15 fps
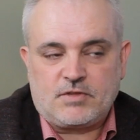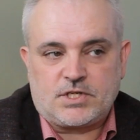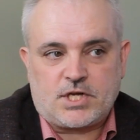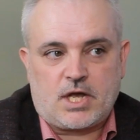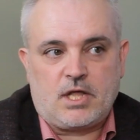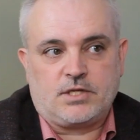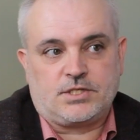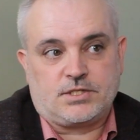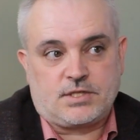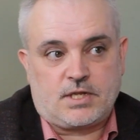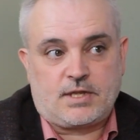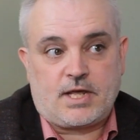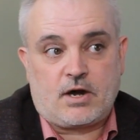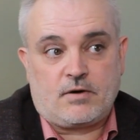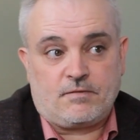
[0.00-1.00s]
the challenges that
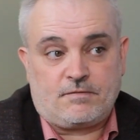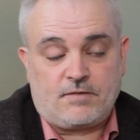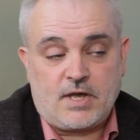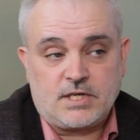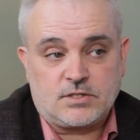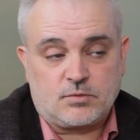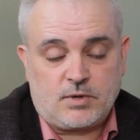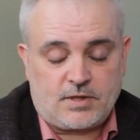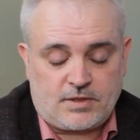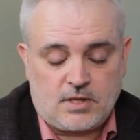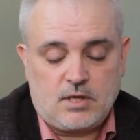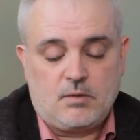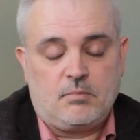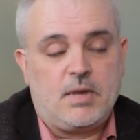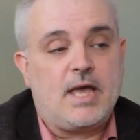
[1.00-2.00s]
they're faced with
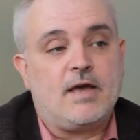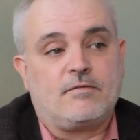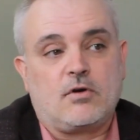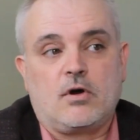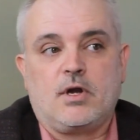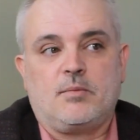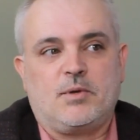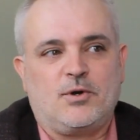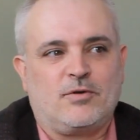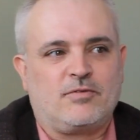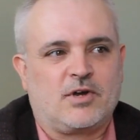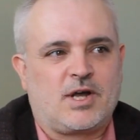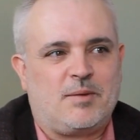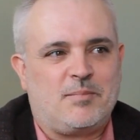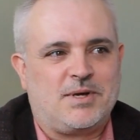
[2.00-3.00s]
may have already been
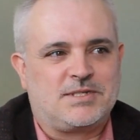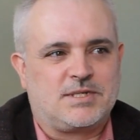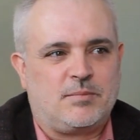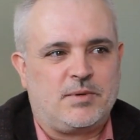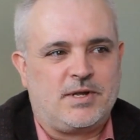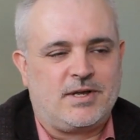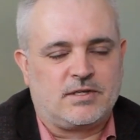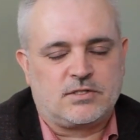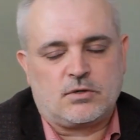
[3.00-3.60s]
overcome by somebody else.